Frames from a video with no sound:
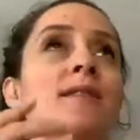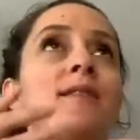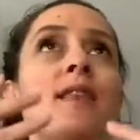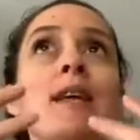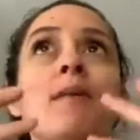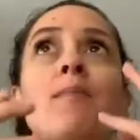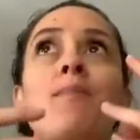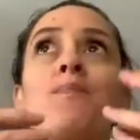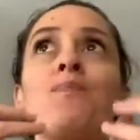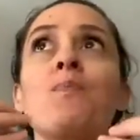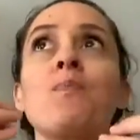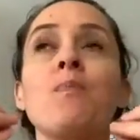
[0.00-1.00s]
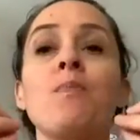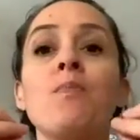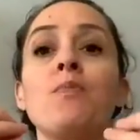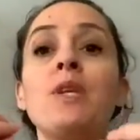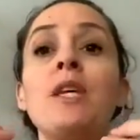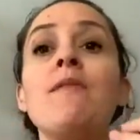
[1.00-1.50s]
like
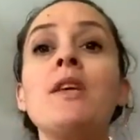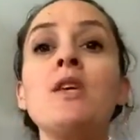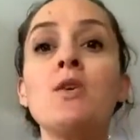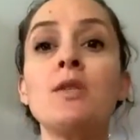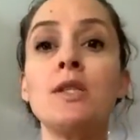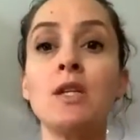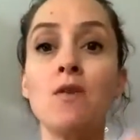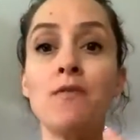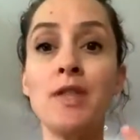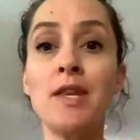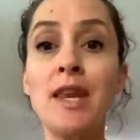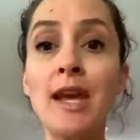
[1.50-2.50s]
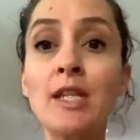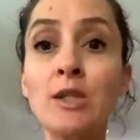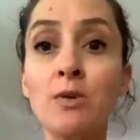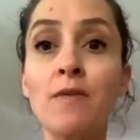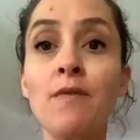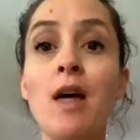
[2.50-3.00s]
giving yourself the
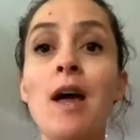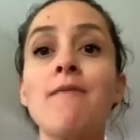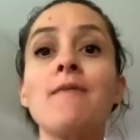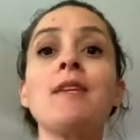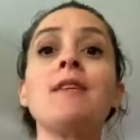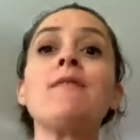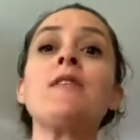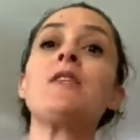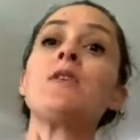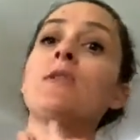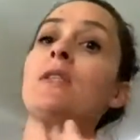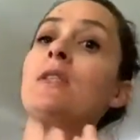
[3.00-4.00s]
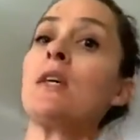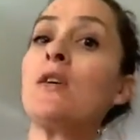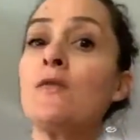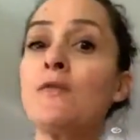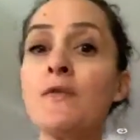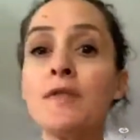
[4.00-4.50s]
nectar of life, giving
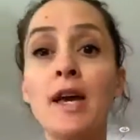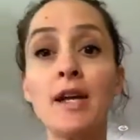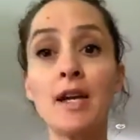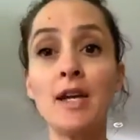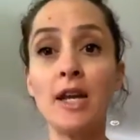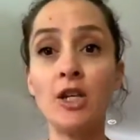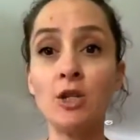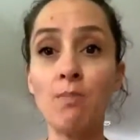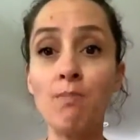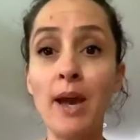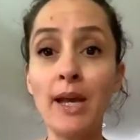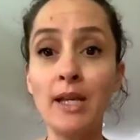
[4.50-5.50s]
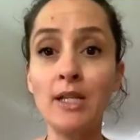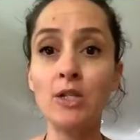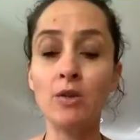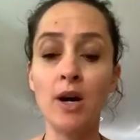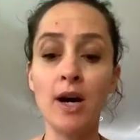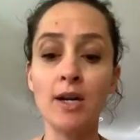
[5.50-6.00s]
yourself that connection back into
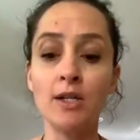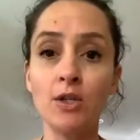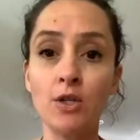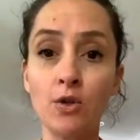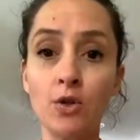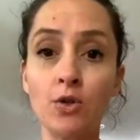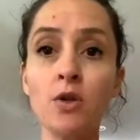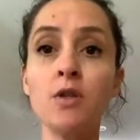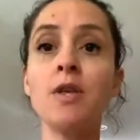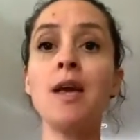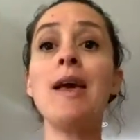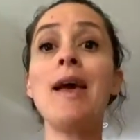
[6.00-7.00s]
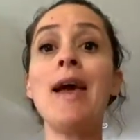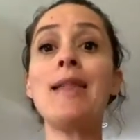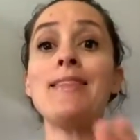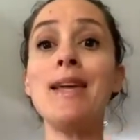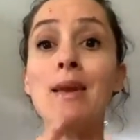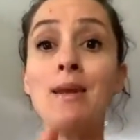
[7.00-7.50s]
your heart and to your truth,
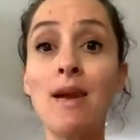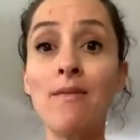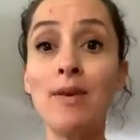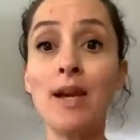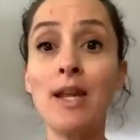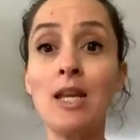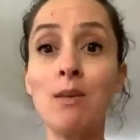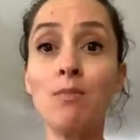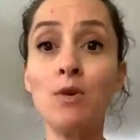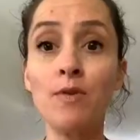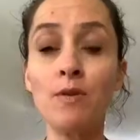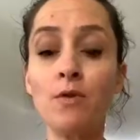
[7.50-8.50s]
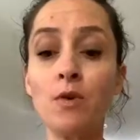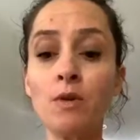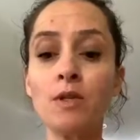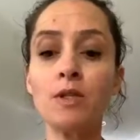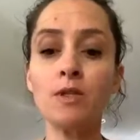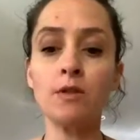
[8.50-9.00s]
and then navigating and moving
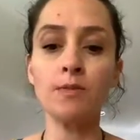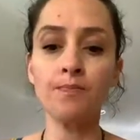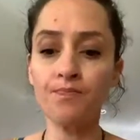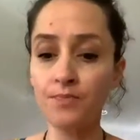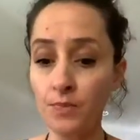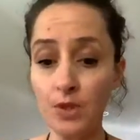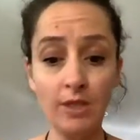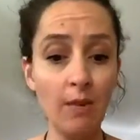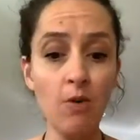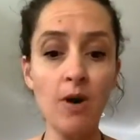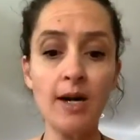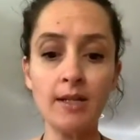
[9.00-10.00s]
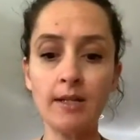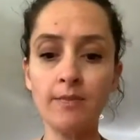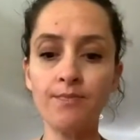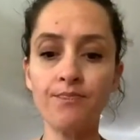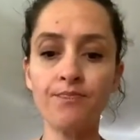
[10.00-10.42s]
forward. So to summarize,